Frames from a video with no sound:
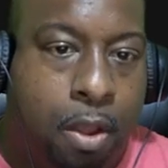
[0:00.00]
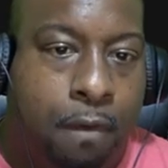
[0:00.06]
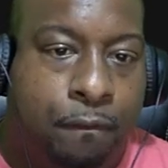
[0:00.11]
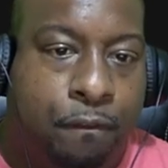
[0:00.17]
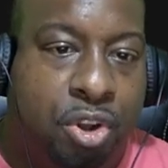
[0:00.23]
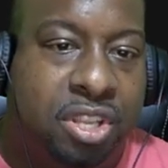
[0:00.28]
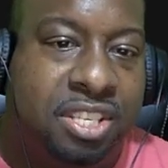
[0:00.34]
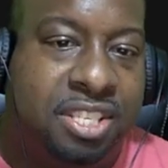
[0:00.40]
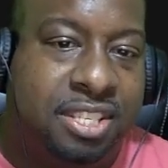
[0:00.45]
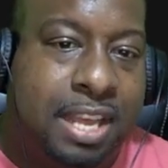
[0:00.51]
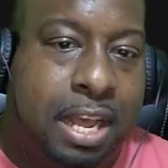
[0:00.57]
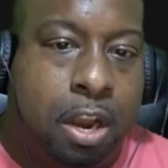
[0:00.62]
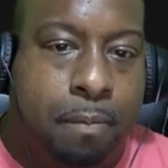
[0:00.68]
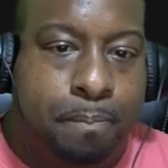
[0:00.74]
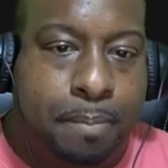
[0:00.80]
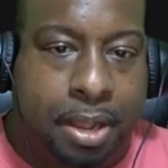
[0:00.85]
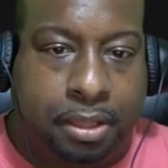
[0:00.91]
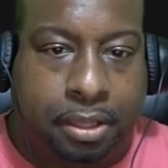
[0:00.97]
For the
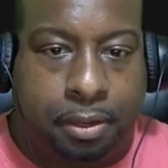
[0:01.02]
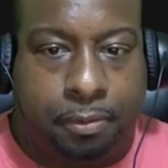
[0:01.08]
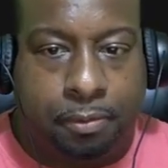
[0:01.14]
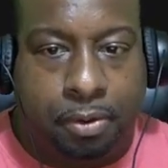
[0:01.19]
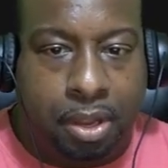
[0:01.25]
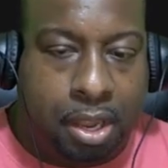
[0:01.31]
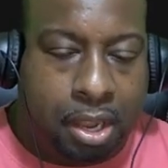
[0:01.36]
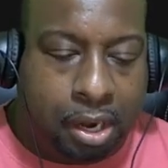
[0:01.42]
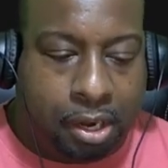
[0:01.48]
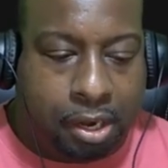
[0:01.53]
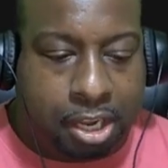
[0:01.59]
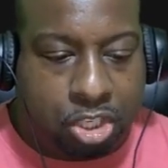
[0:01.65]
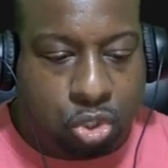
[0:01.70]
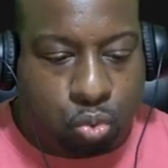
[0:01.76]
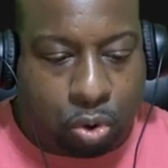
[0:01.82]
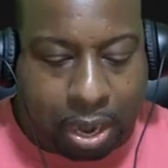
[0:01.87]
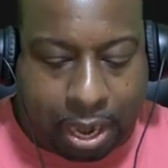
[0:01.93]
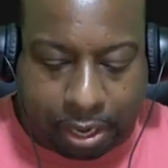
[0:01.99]
setup method, let's
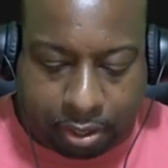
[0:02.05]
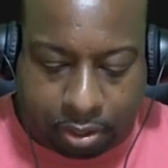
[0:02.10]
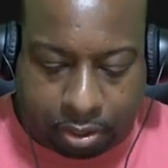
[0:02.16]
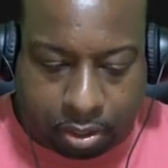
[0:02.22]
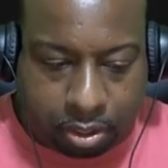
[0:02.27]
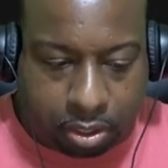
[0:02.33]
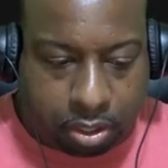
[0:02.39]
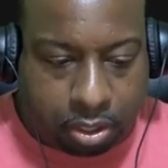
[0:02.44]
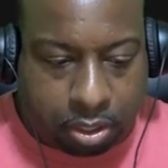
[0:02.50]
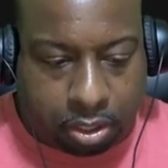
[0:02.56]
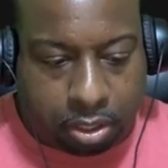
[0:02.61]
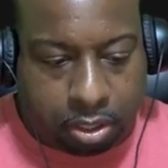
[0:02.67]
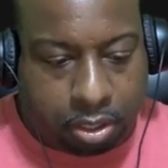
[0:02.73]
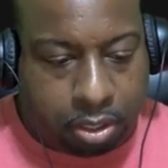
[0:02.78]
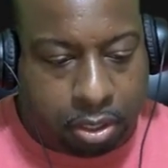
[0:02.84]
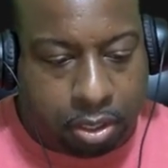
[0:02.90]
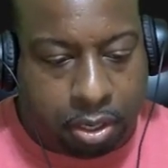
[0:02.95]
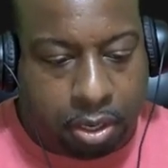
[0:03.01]
write
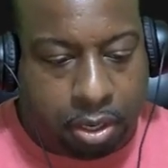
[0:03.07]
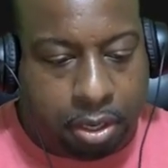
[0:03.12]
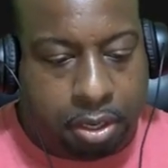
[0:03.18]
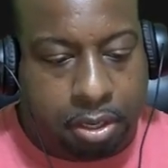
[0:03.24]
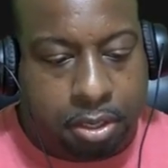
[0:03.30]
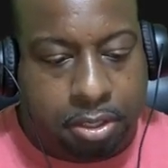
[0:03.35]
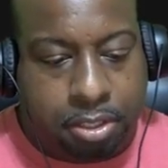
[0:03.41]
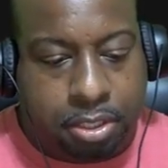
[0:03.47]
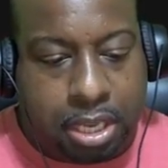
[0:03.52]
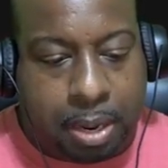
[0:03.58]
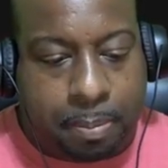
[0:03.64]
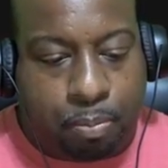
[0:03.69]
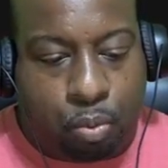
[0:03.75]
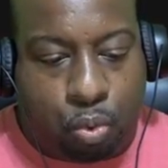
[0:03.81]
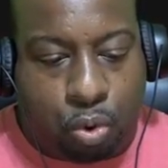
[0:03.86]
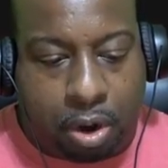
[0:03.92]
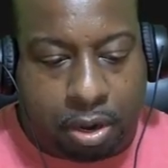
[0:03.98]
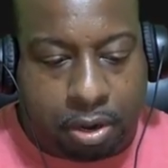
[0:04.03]
step
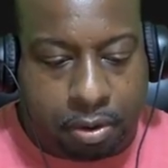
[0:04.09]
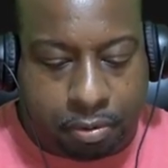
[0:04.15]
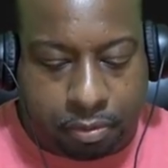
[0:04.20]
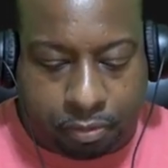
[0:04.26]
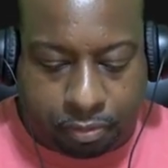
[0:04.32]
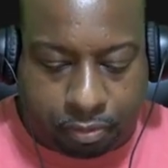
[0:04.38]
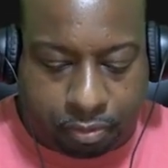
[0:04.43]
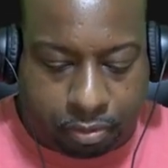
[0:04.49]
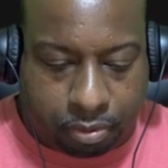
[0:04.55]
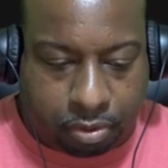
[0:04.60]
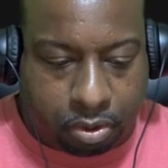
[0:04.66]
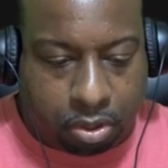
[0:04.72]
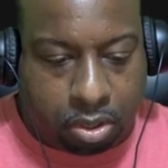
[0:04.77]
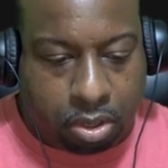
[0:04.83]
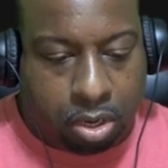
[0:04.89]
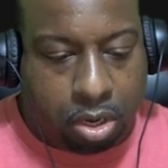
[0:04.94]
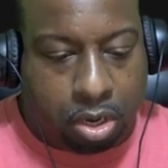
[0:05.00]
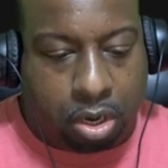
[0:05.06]
1,
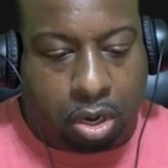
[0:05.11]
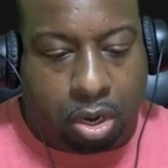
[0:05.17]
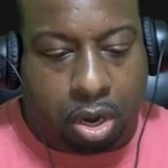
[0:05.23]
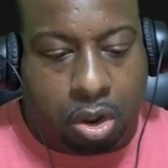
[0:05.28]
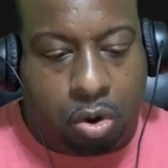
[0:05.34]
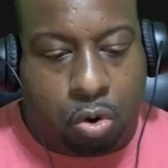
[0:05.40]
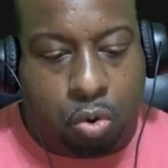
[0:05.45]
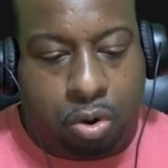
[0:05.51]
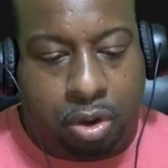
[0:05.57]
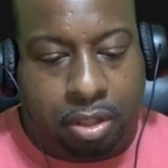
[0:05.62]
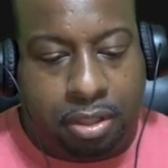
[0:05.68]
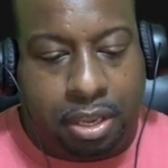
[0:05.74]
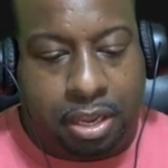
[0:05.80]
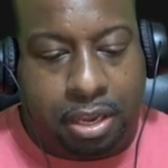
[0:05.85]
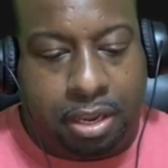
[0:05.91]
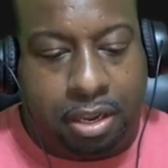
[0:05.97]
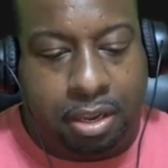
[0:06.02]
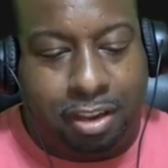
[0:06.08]
load
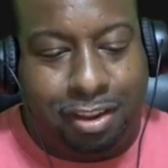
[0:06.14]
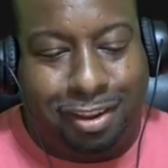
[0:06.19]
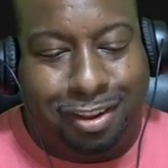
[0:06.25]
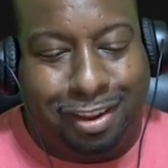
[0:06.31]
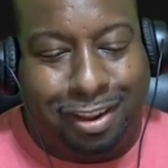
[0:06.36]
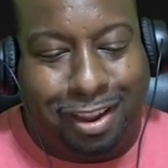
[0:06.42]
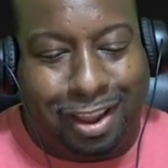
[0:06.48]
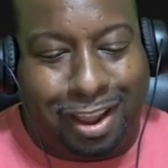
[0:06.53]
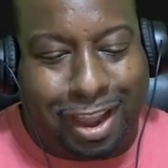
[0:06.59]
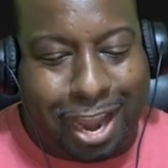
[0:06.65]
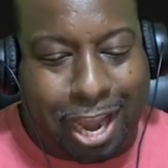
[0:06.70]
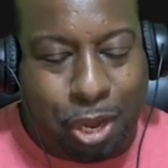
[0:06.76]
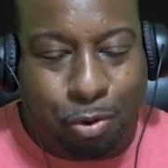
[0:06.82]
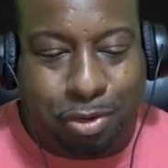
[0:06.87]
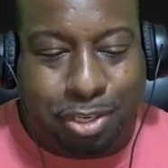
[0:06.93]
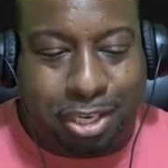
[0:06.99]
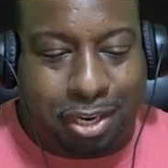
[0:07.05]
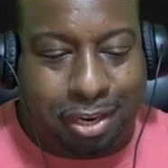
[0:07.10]
the
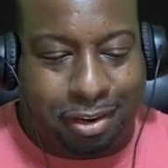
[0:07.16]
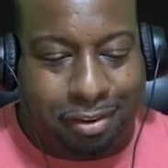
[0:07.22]
AUT.